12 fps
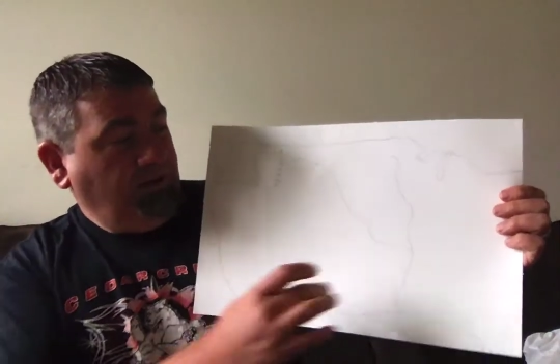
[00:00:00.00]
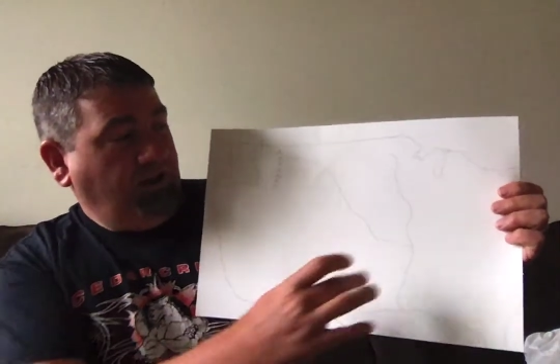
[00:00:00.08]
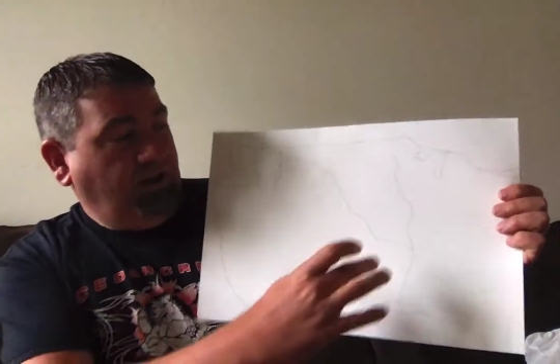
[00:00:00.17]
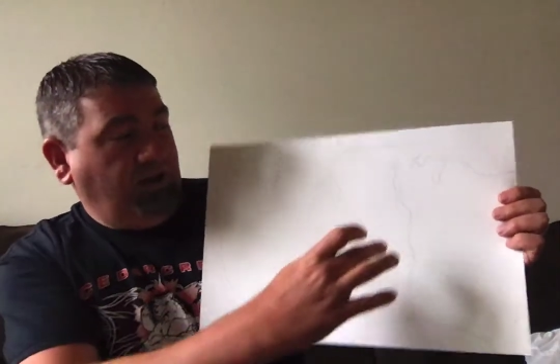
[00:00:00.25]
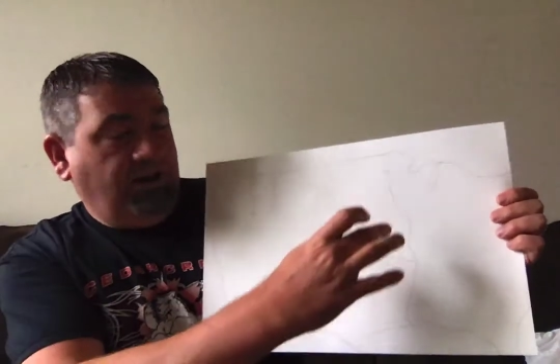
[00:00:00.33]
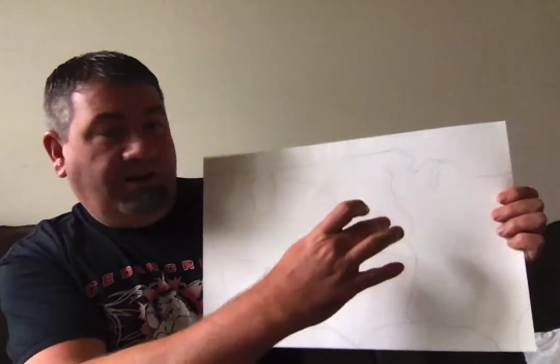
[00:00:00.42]

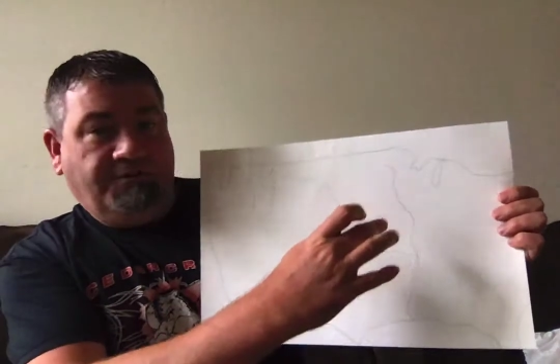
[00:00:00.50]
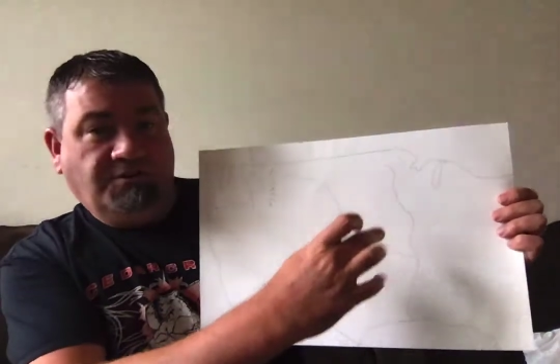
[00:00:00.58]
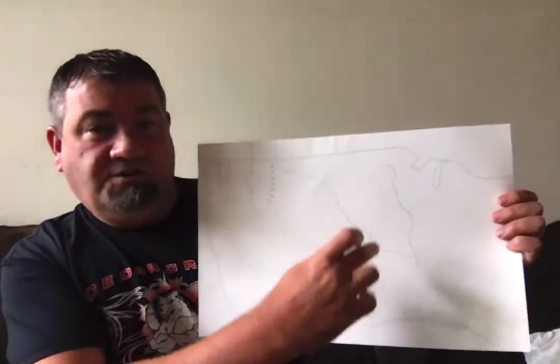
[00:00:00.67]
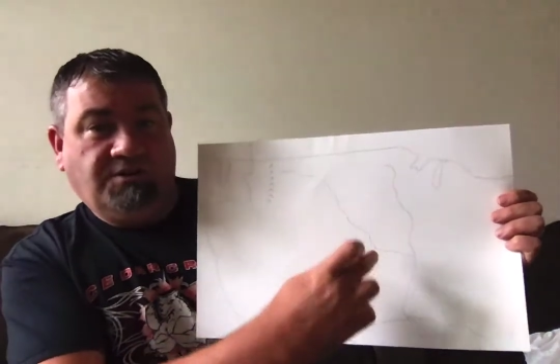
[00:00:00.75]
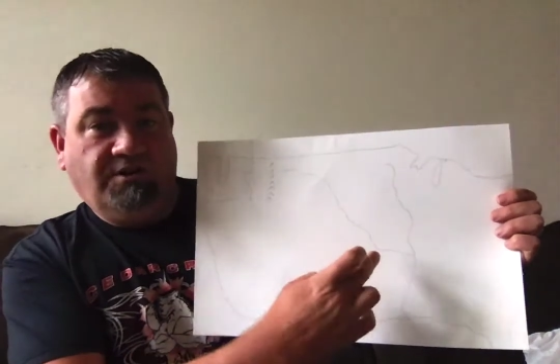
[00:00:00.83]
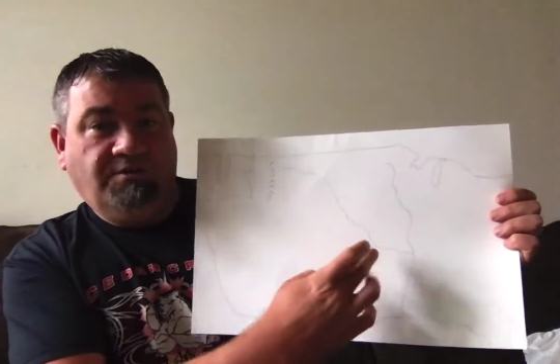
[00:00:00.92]
And I
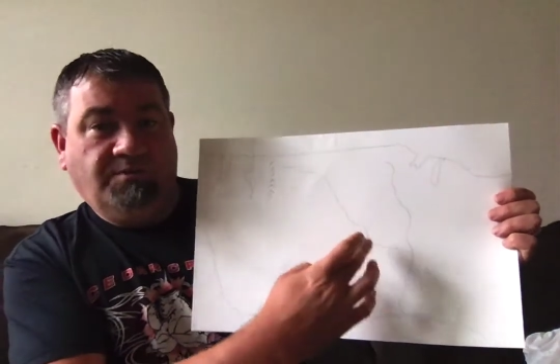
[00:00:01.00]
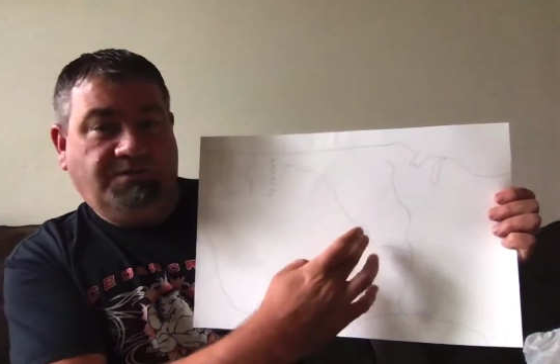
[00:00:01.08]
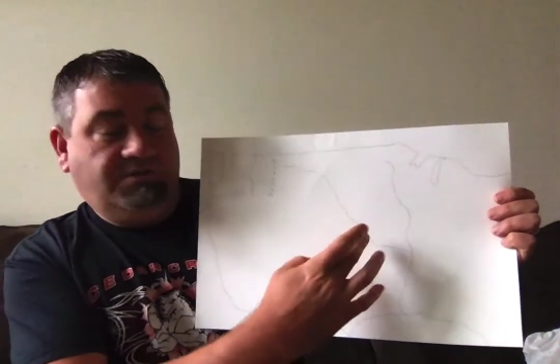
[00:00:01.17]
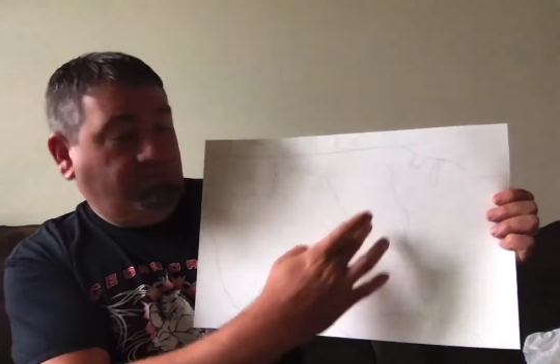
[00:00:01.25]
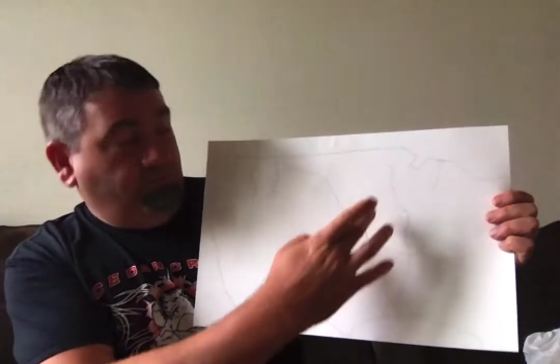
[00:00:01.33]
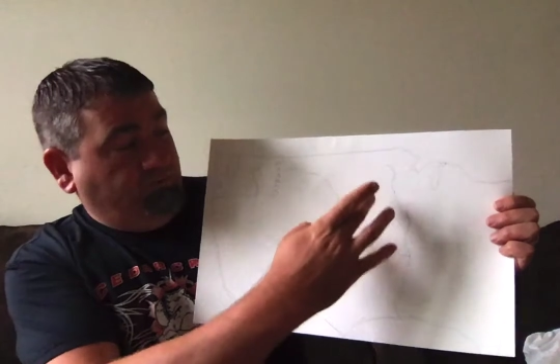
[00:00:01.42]
first started with
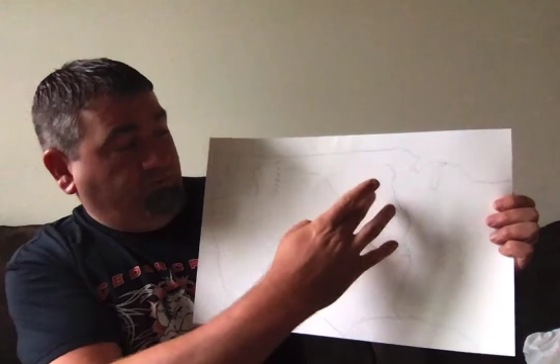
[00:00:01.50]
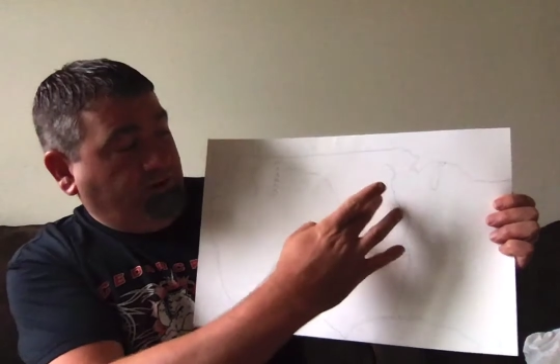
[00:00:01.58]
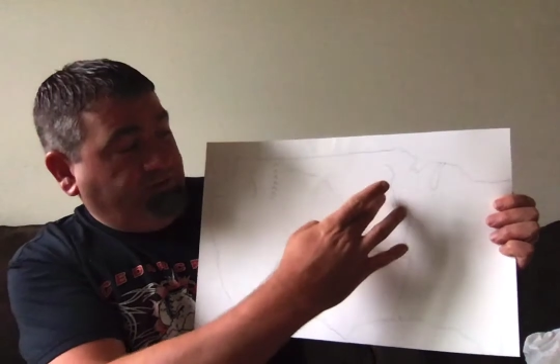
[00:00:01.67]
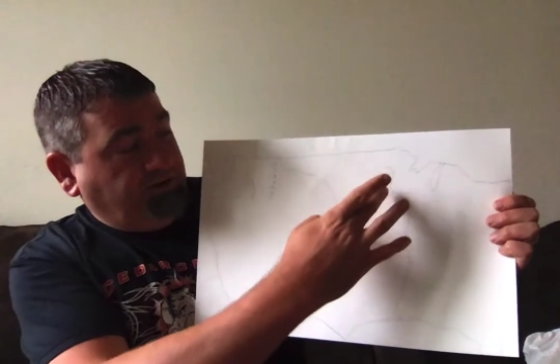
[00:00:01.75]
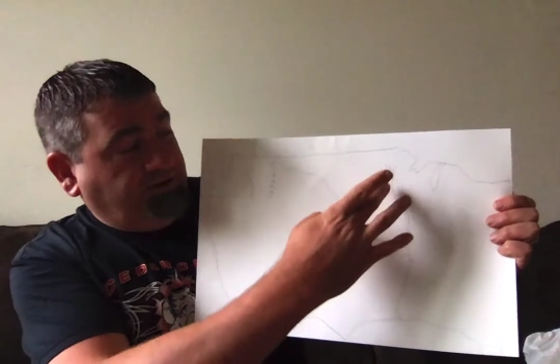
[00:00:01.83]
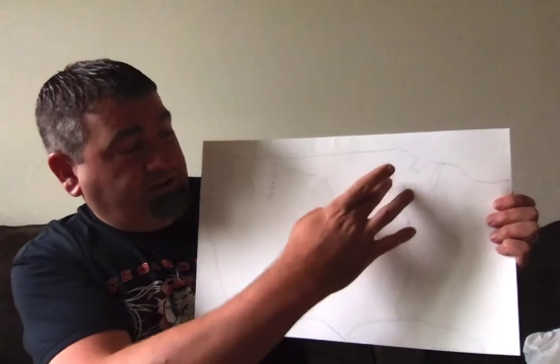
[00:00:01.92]
the
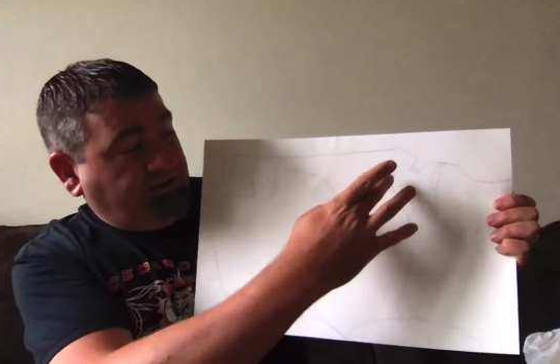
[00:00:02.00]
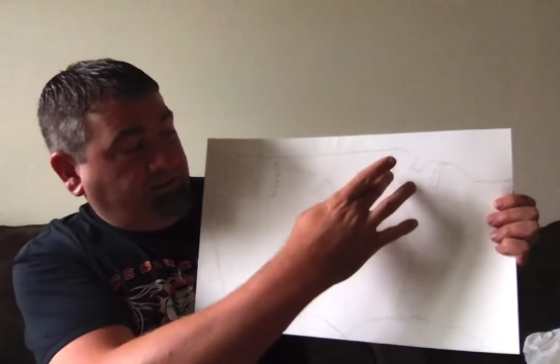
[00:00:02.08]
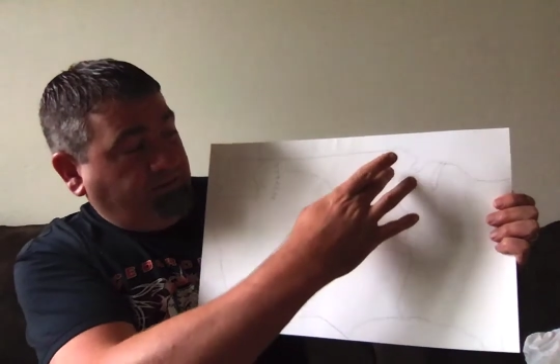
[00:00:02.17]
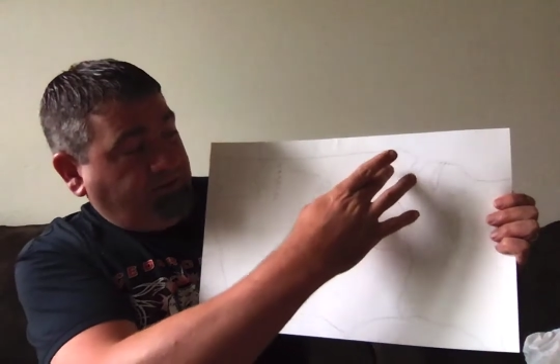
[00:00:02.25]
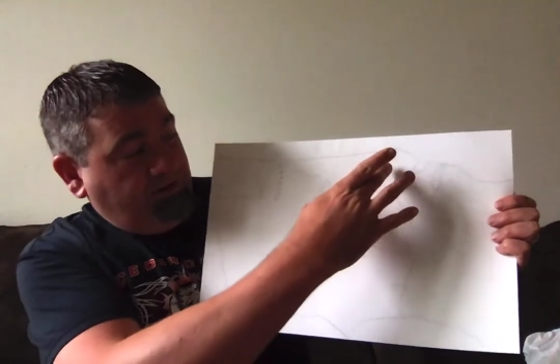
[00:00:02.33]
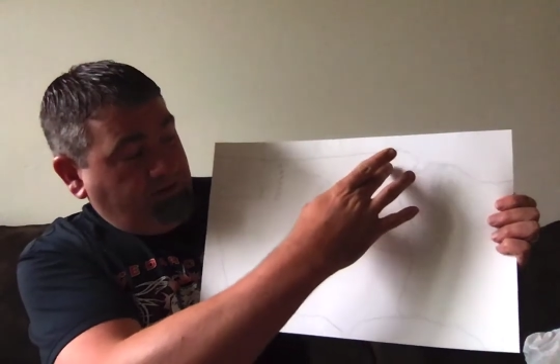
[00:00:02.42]
river
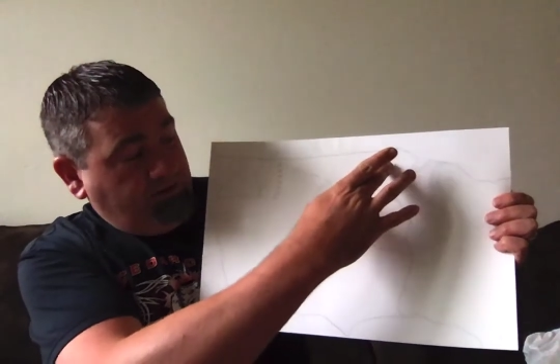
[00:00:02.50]
systems.